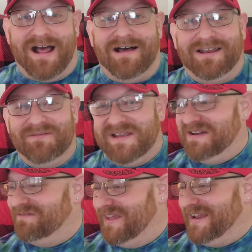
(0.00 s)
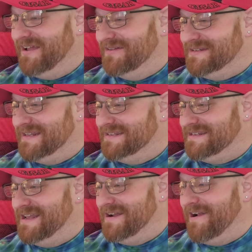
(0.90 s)
Halloween videos
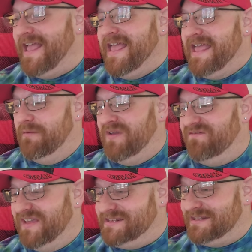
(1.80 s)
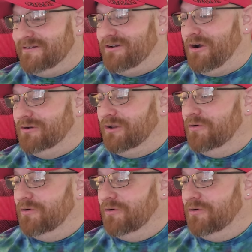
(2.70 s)
this year, and we visited our